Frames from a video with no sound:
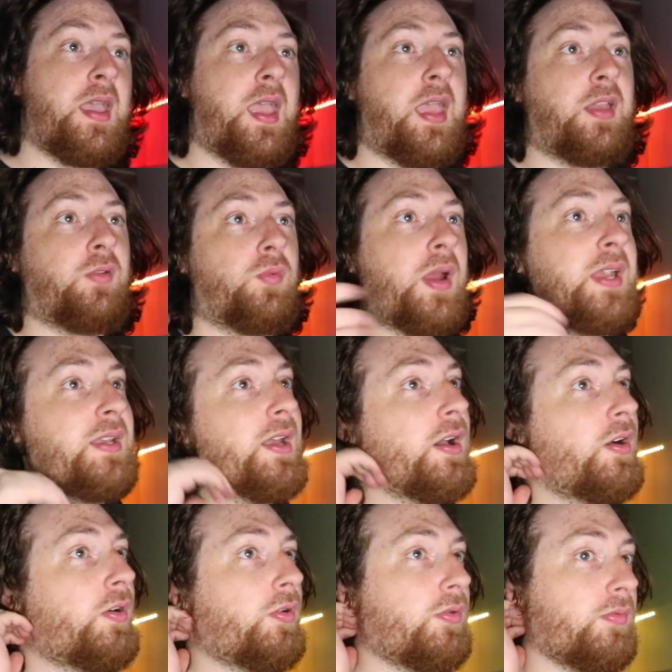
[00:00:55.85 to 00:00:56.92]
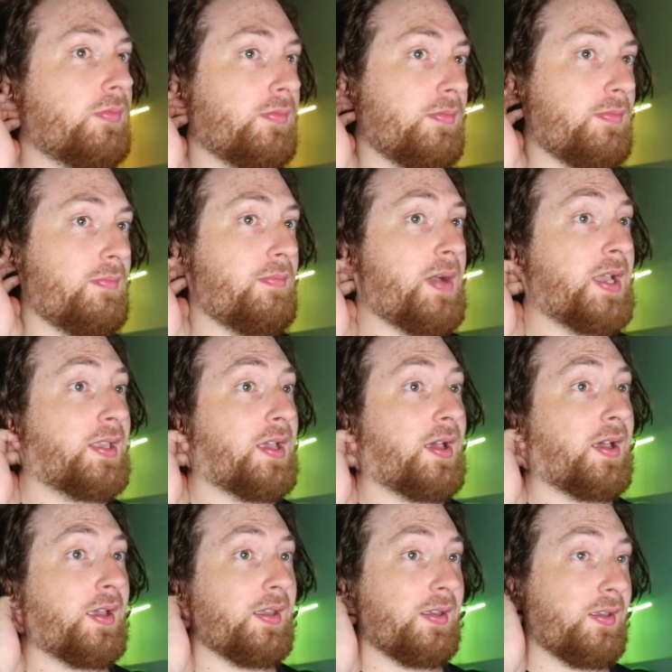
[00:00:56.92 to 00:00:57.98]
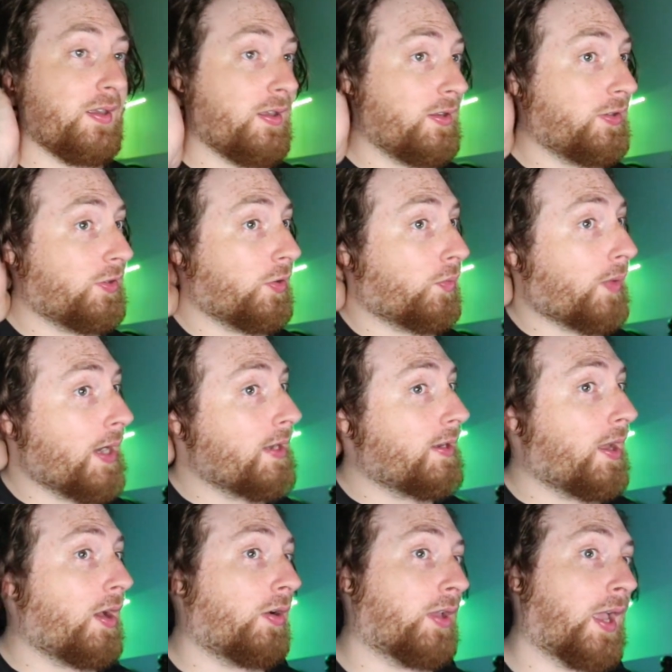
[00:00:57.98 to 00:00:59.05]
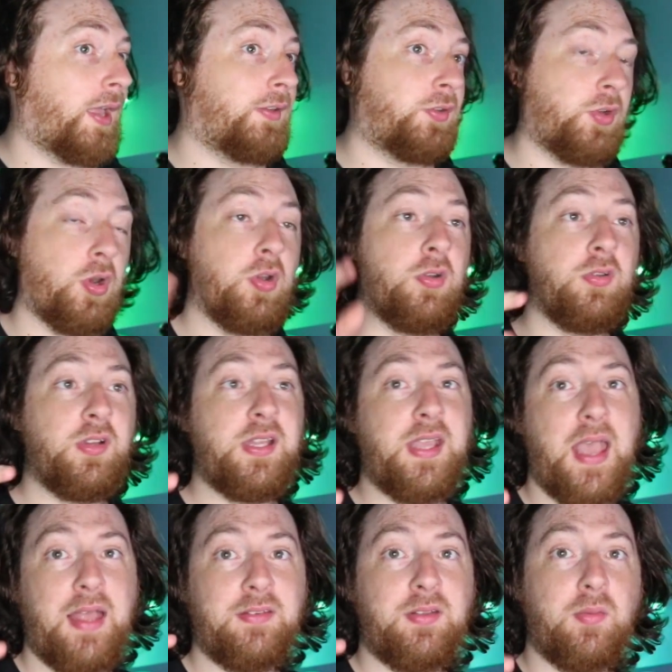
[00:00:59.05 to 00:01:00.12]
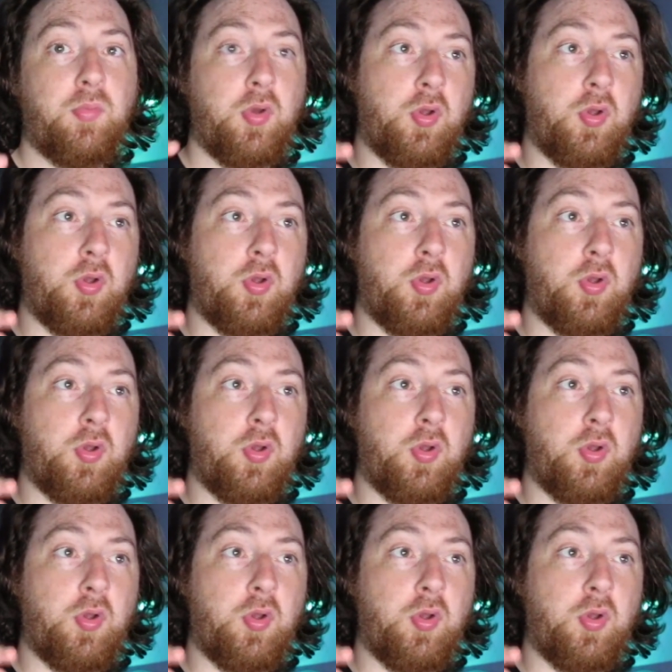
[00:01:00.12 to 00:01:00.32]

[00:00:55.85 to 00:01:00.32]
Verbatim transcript: And right now, my guy, so right now guys, currently as I'm